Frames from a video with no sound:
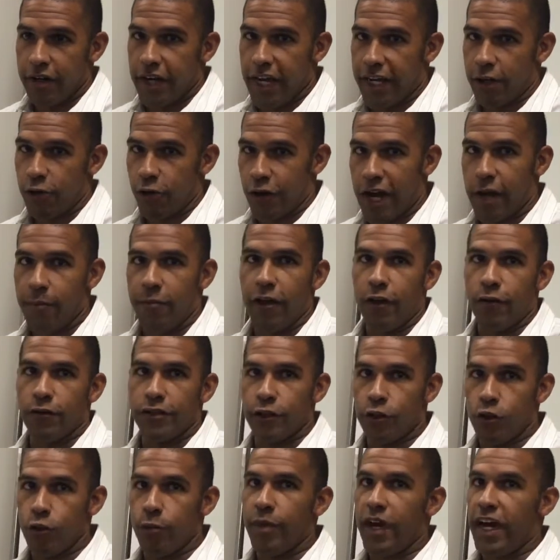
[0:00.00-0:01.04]
and grab those
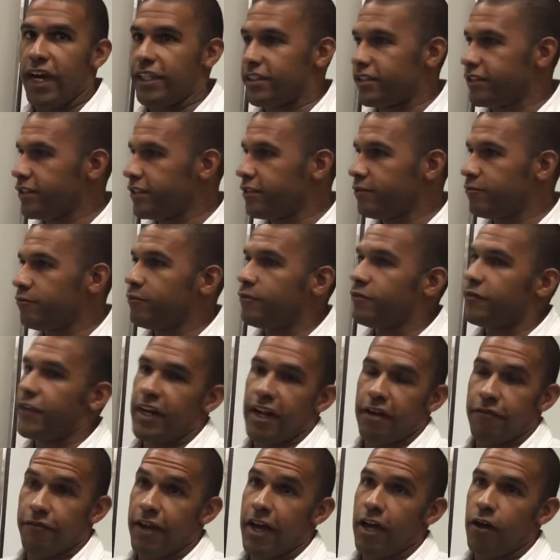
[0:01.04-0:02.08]
coupons that
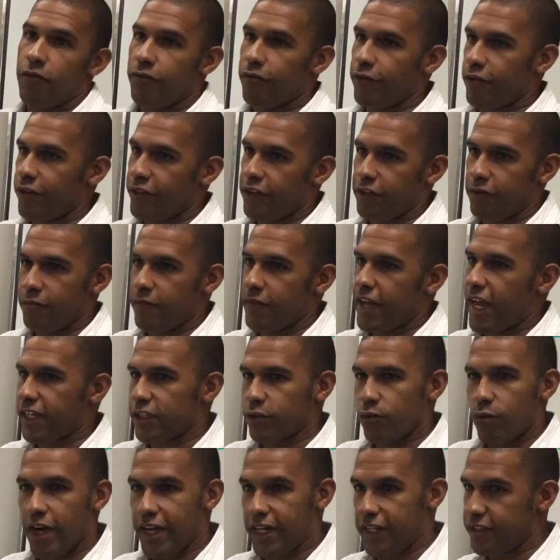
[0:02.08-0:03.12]
I found for the
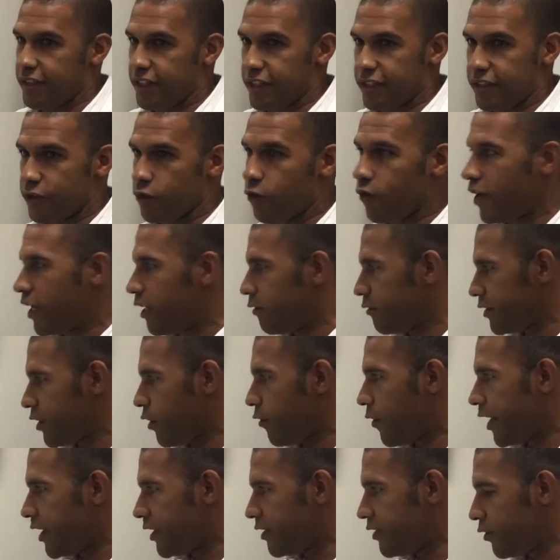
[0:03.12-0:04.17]
X, Y, and Z store I was
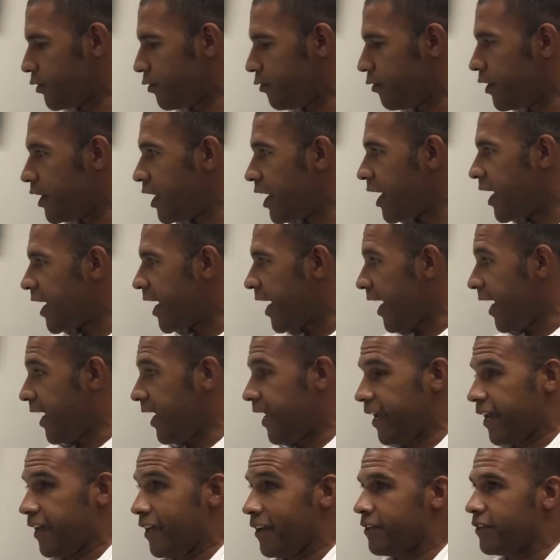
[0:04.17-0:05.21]
going to,
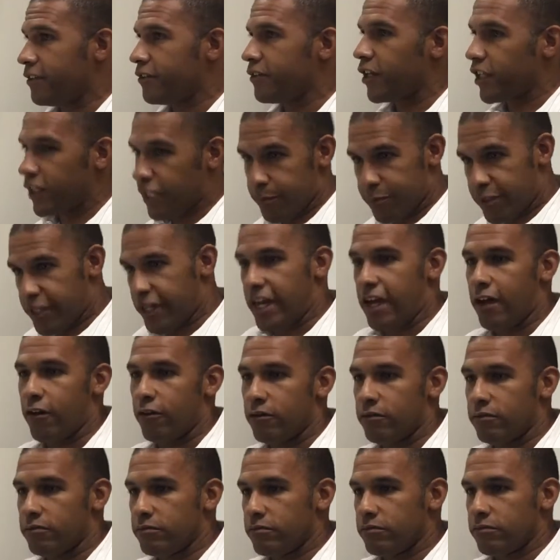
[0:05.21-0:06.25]
and clipped it
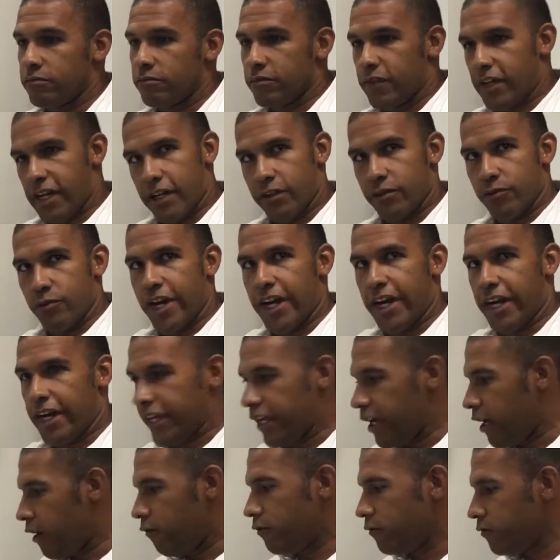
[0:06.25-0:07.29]
out, and I was ready to
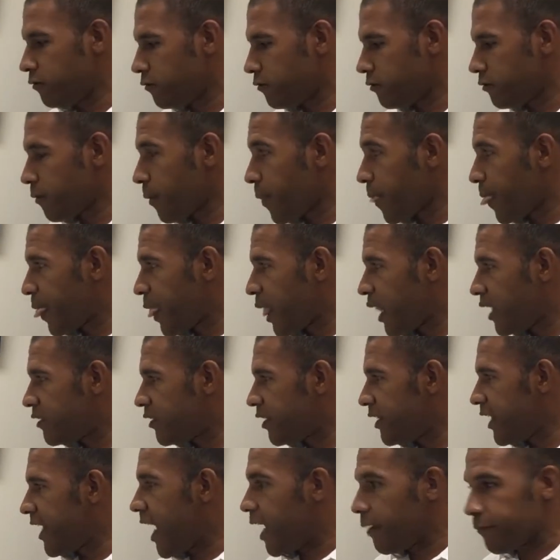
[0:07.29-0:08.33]
go.
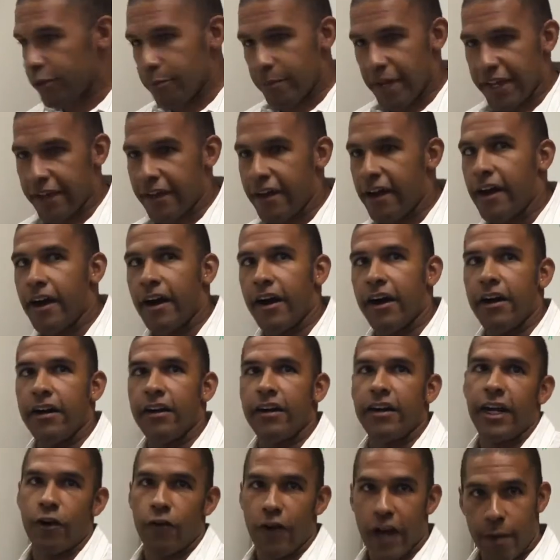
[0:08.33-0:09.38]
So I hopped in my car
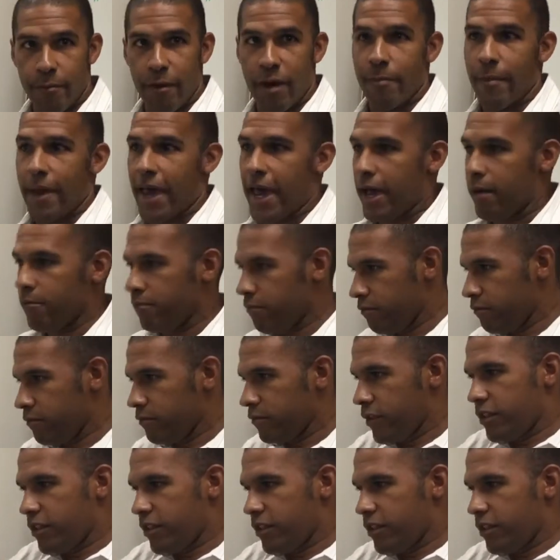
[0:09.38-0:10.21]
and I grabbed my map,